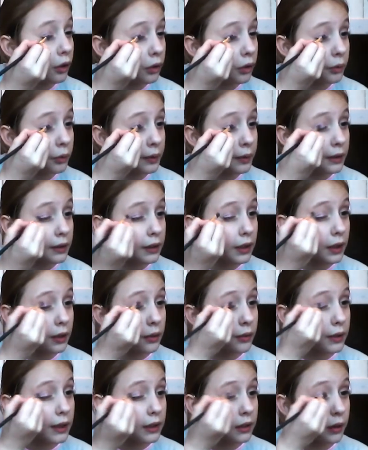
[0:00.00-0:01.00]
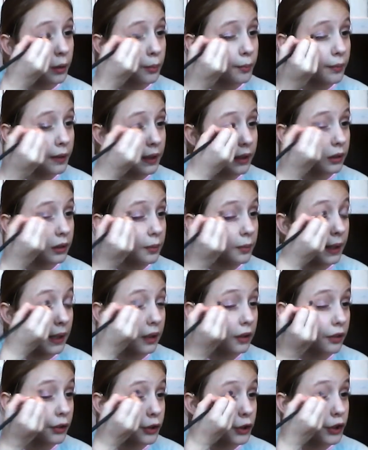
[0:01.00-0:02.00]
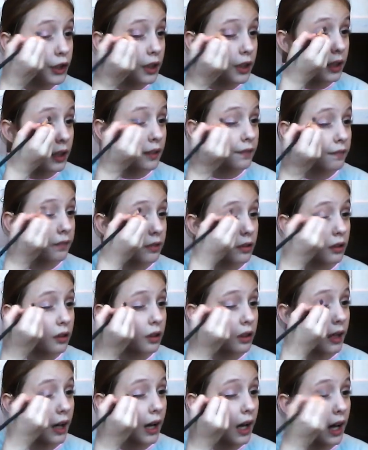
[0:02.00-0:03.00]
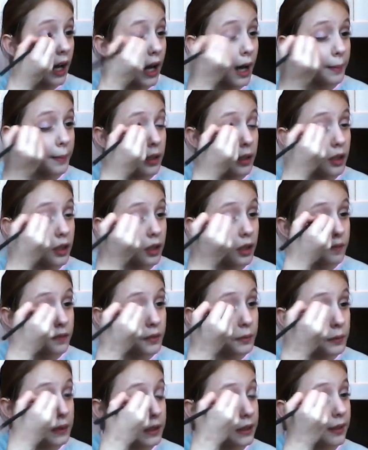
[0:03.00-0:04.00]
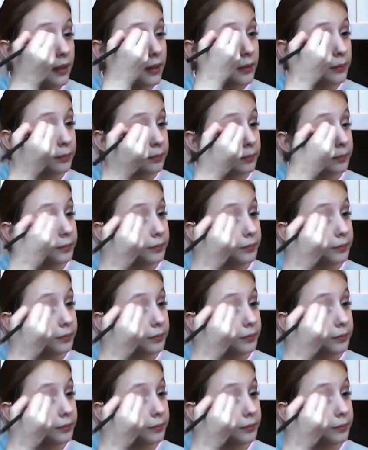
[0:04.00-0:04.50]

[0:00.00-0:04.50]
because we still need something to make us cheerful and happy for winter.